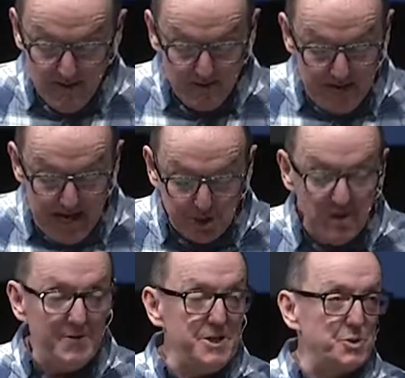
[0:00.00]
The nation
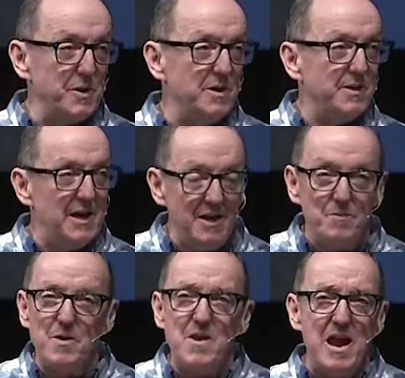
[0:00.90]
of Israel, the
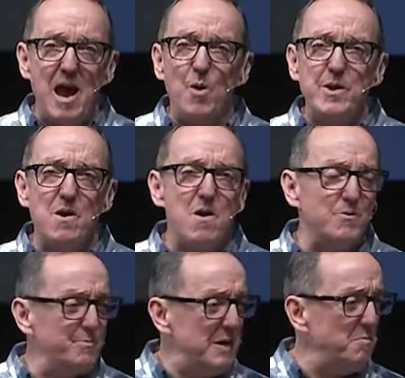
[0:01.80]
kingdom of, and how we are
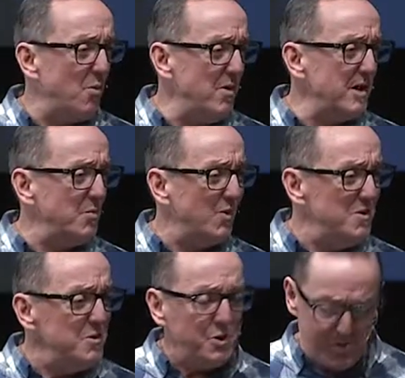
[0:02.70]
being born again. We're a
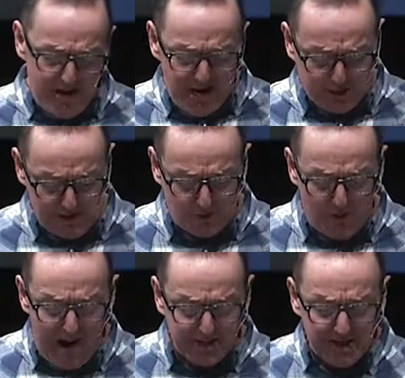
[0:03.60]
new creation in
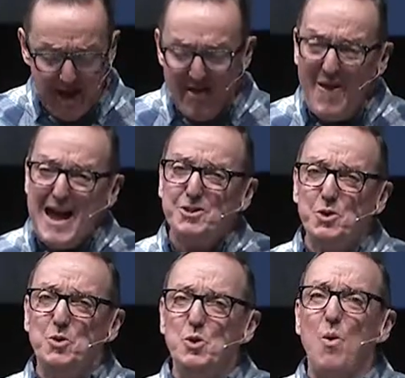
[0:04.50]
Christ. That's
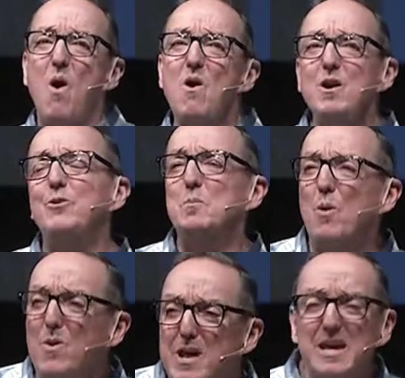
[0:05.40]
who you are if you're
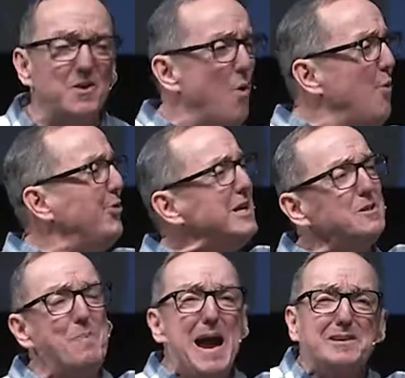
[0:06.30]
born again. Old things
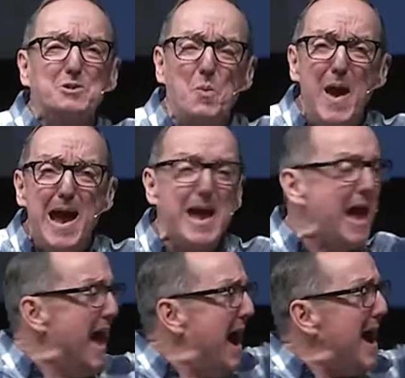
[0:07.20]
have passed away.
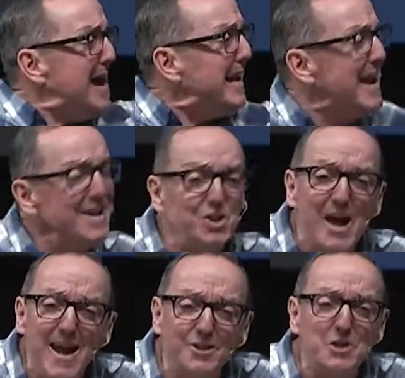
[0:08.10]
I can't
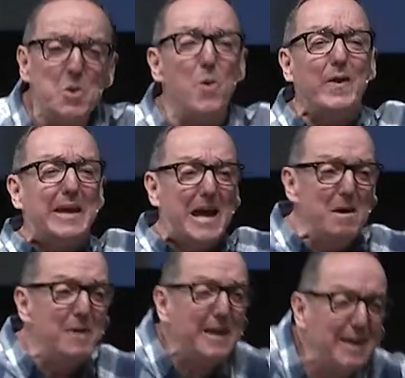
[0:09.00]
change the old. I
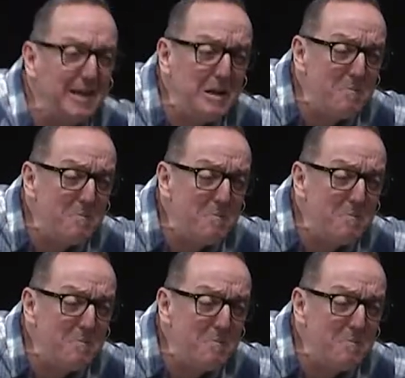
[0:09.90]
can't make it any